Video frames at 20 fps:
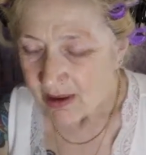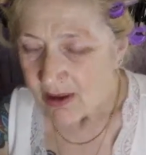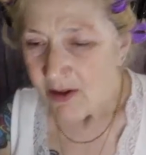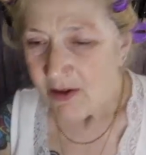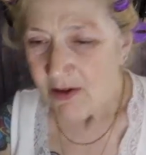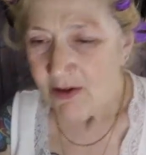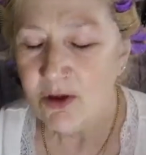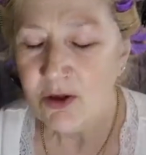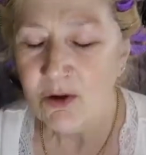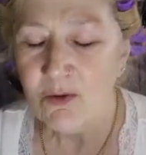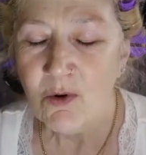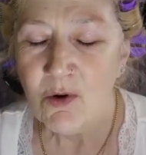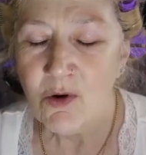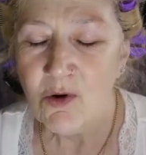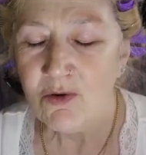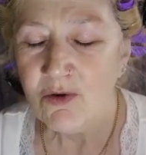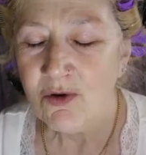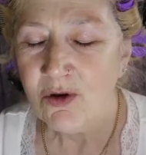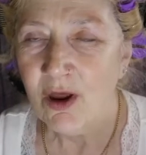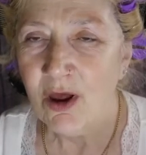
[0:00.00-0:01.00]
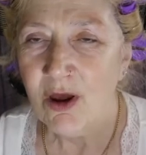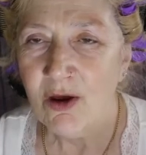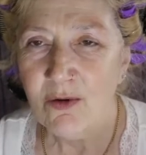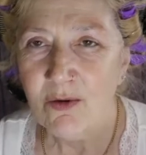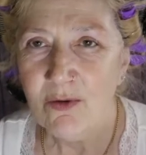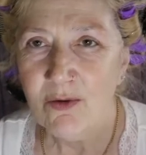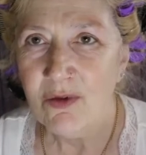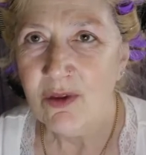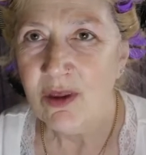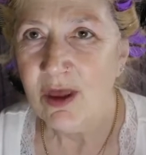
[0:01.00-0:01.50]
You all
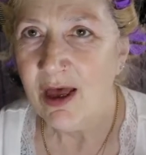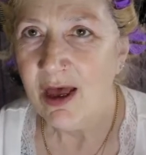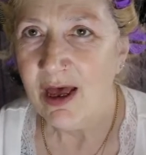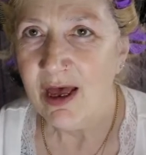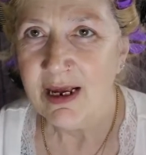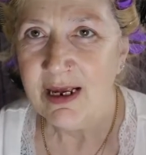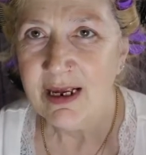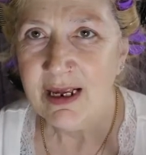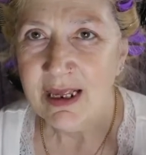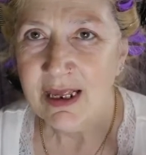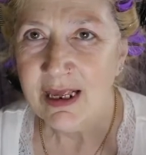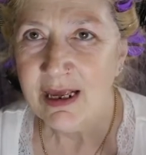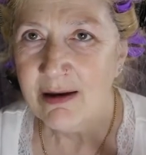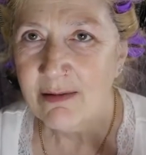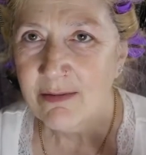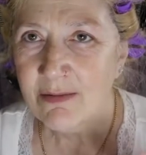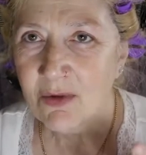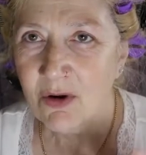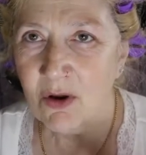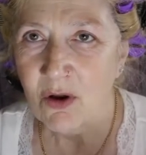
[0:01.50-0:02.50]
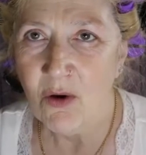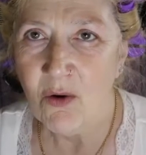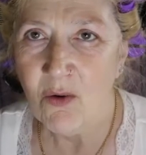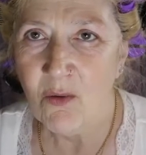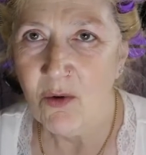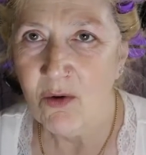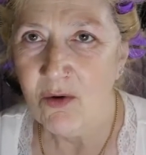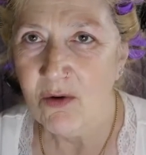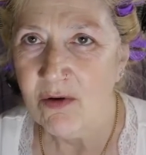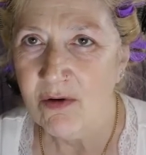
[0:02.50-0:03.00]
know that I am not
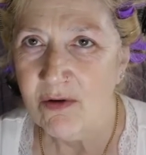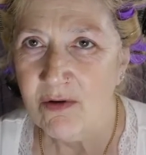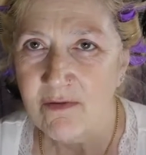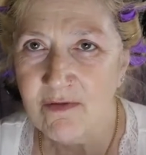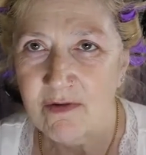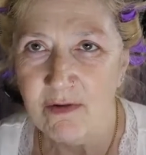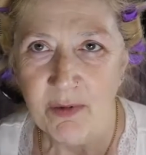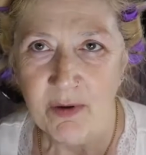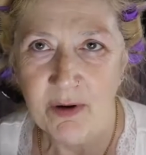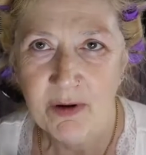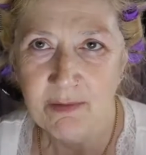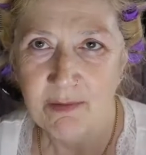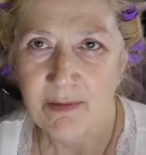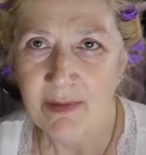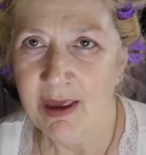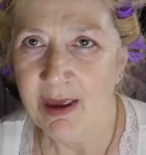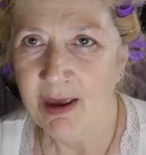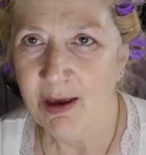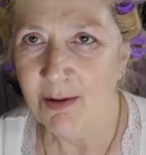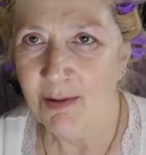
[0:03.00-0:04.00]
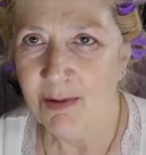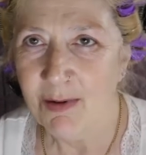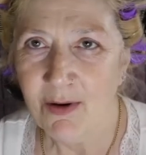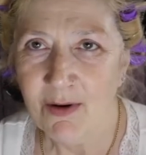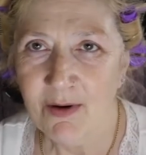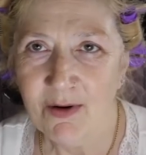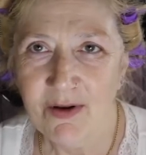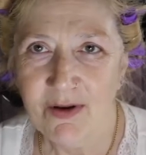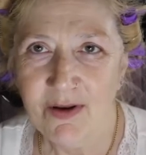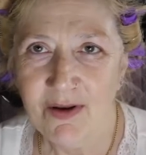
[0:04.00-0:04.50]
one for putting makeup
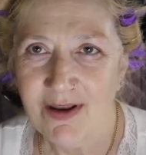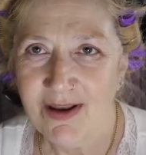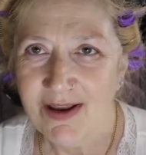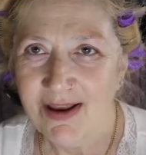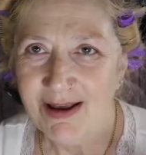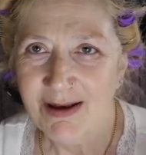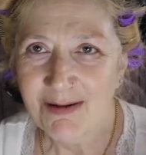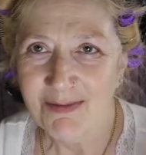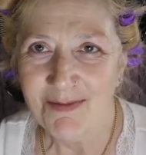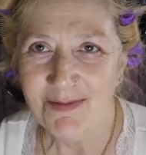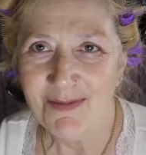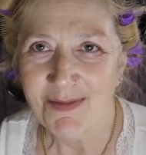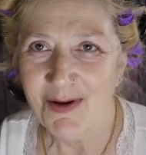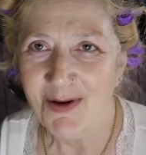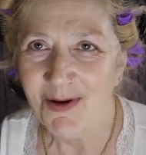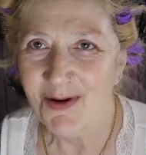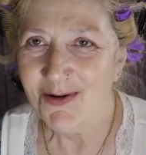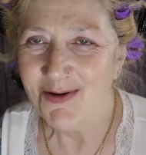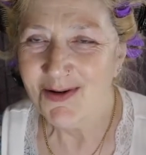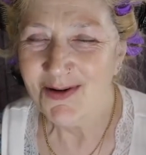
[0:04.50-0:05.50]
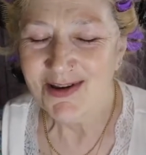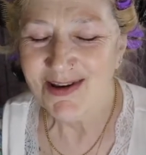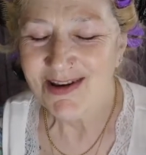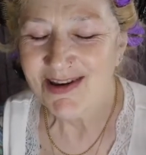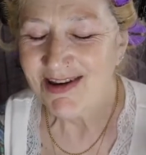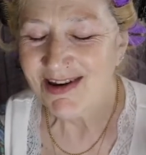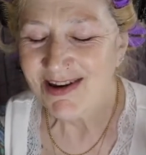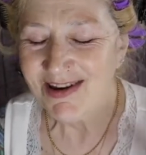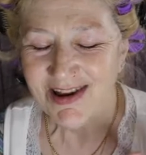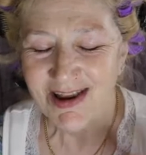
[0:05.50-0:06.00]
on. I'm not
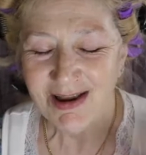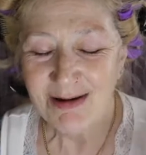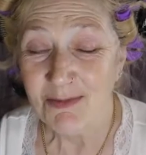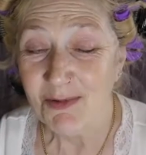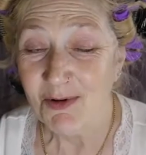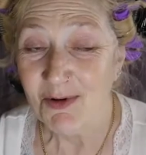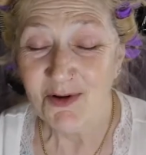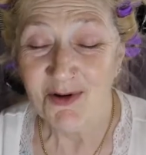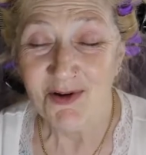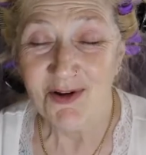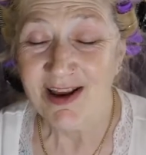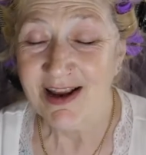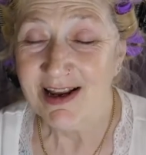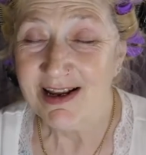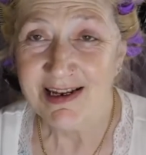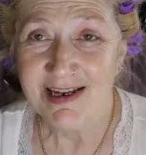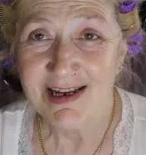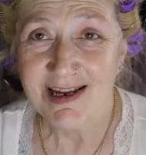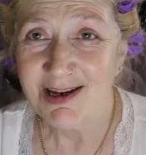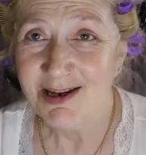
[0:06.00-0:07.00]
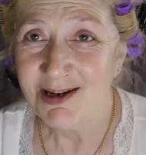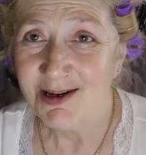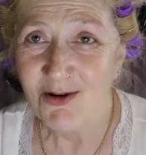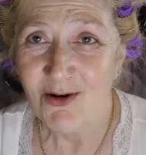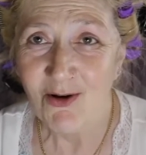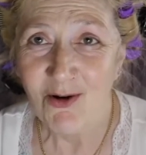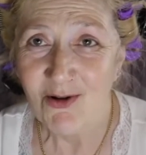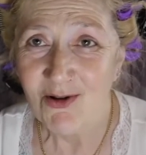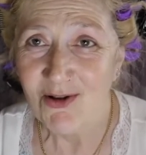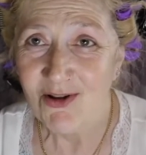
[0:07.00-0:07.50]
good at it at
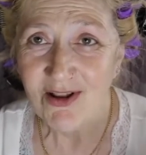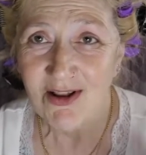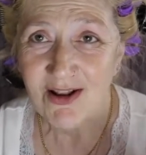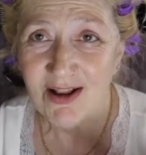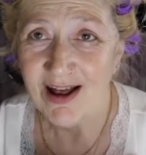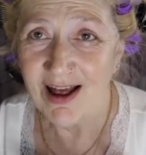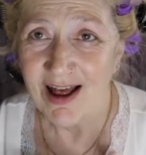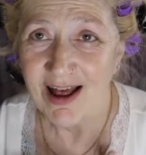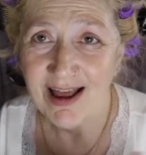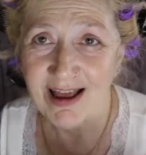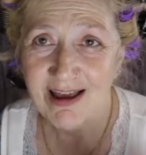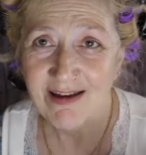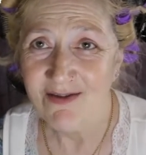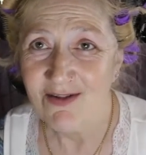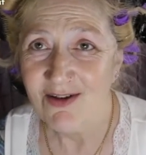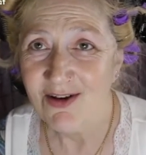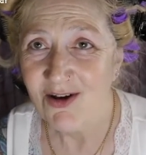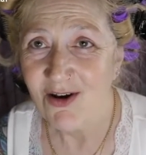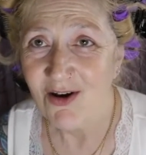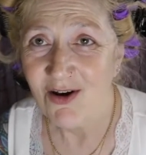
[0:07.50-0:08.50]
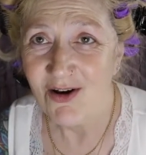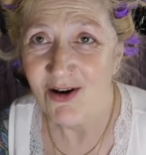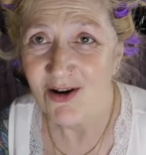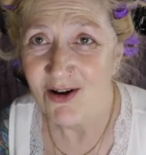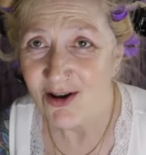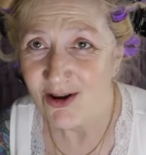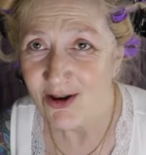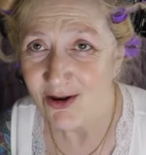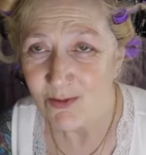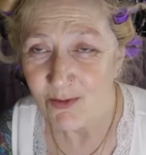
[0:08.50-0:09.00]
all. I haven't got a
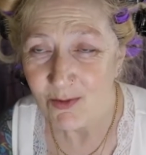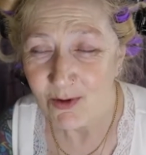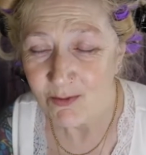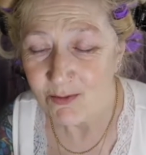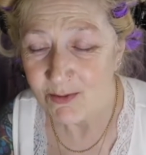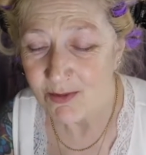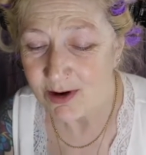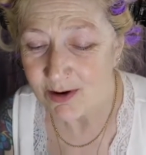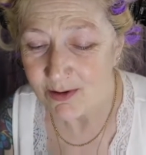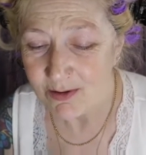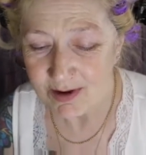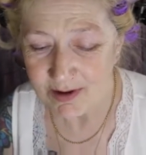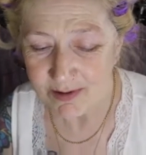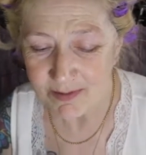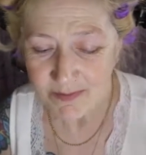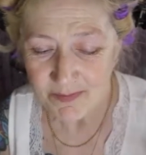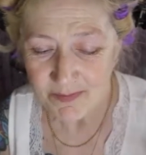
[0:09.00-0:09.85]
clue what I'm doing.